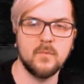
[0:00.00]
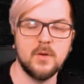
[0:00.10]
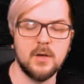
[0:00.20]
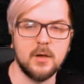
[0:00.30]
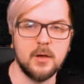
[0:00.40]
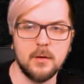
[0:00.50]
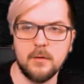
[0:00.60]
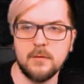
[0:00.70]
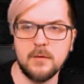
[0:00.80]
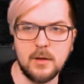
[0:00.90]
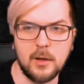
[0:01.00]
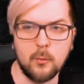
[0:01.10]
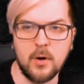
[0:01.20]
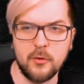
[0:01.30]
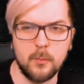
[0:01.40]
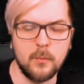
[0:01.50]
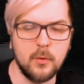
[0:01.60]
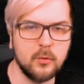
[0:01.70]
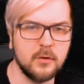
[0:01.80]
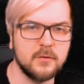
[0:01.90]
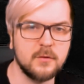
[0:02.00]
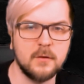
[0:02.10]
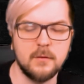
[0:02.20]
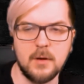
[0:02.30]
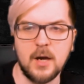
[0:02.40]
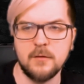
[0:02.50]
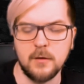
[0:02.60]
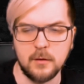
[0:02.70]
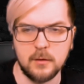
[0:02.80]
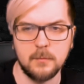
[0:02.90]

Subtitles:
the steal a 1-drop mode is just an icing